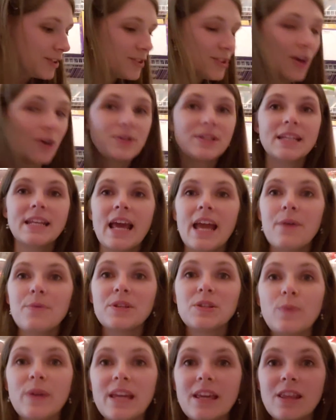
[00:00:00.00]
So today
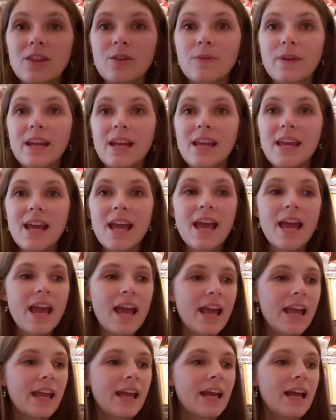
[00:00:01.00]
was week 3,
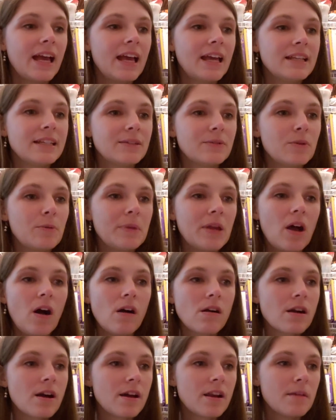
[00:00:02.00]
and we'll be
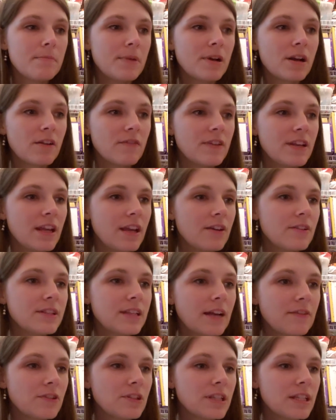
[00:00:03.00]
all caught up on our videos
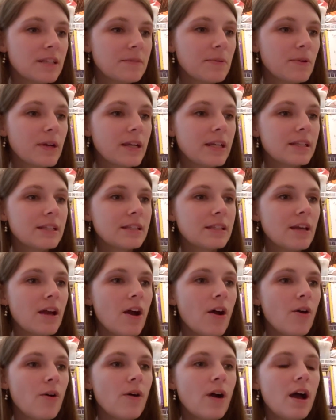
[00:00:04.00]
after this point,
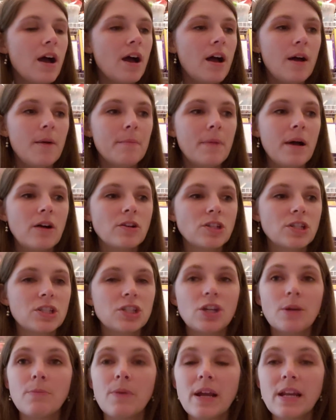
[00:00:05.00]
so I'll
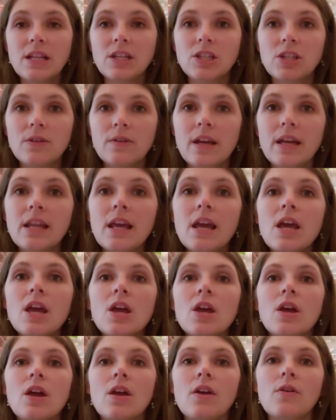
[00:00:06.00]
just jump right into it.
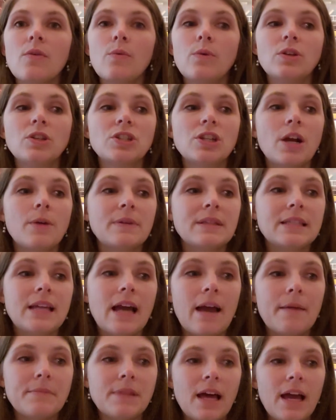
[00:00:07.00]
We'll start with
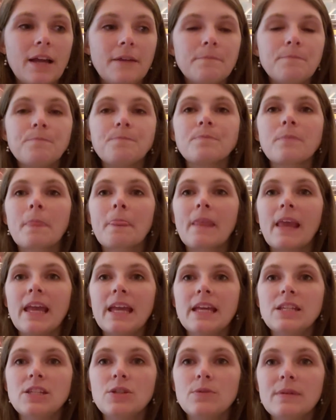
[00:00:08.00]
timeline.
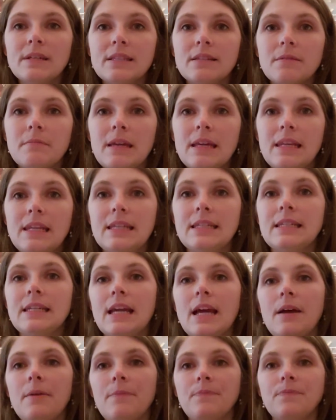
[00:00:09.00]
Hinduism in
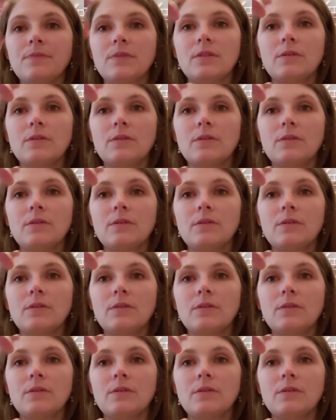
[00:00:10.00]
India.